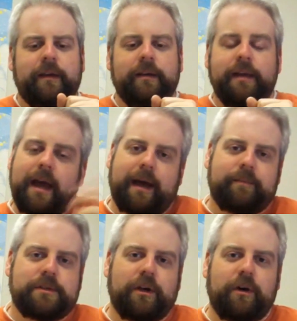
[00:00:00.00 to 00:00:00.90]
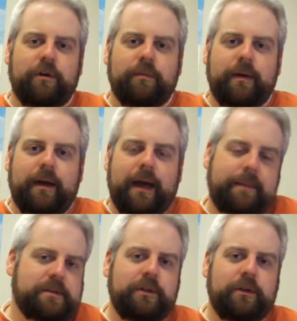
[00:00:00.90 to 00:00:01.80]
yeah, so
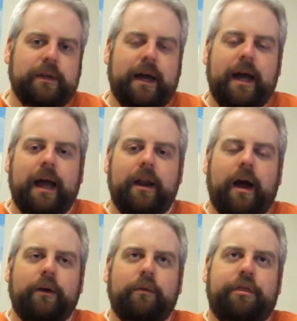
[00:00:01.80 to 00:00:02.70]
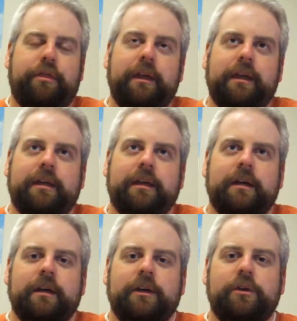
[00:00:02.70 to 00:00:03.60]
absolutely. I don't think
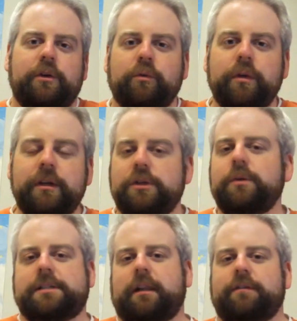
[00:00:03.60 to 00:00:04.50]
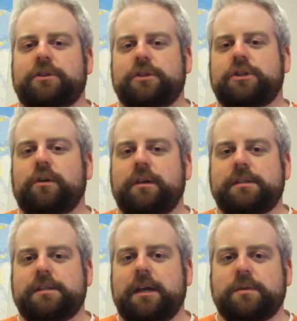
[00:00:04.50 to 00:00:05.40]
you can really do a television show these
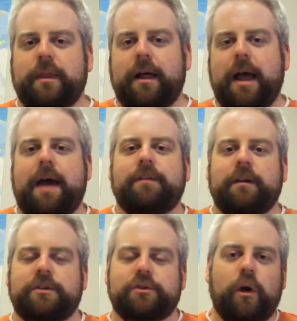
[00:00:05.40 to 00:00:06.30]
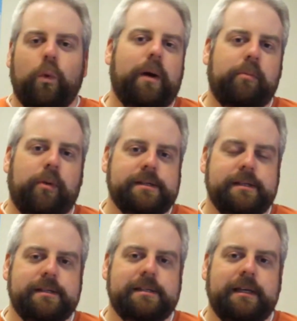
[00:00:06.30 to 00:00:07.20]
days without having a strong web
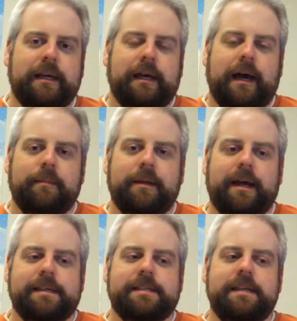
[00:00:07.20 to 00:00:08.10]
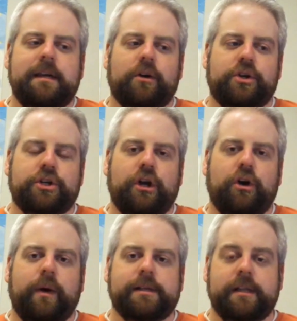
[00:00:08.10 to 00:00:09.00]
presence. I mean, I see our
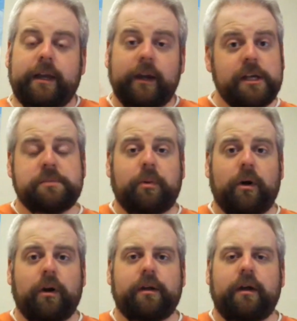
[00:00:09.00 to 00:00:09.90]
show as like an iceberg,